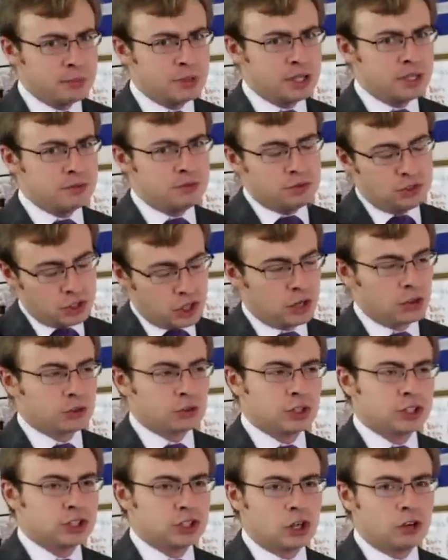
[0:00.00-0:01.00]
be
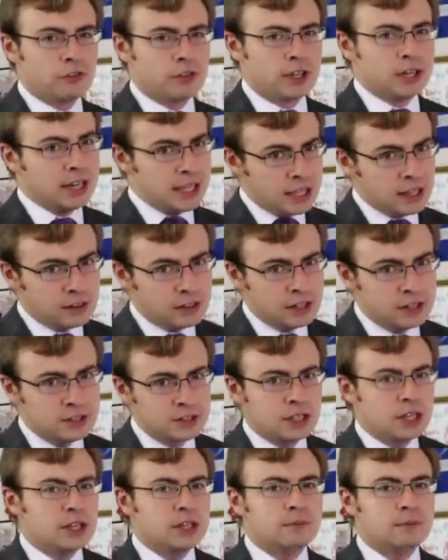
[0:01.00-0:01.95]
generally serving in England,